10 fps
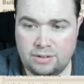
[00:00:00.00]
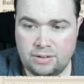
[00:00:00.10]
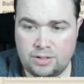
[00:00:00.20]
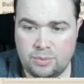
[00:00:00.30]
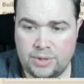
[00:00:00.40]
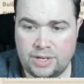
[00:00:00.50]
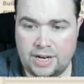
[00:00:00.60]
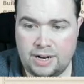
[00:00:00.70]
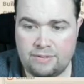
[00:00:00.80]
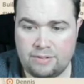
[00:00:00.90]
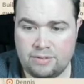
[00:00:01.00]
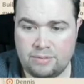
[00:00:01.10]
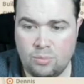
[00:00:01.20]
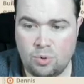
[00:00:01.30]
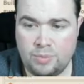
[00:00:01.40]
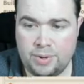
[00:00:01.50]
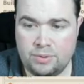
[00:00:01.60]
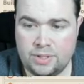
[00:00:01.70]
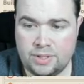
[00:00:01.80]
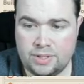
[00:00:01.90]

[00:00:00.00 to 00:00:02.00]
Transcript: so we can have more builders.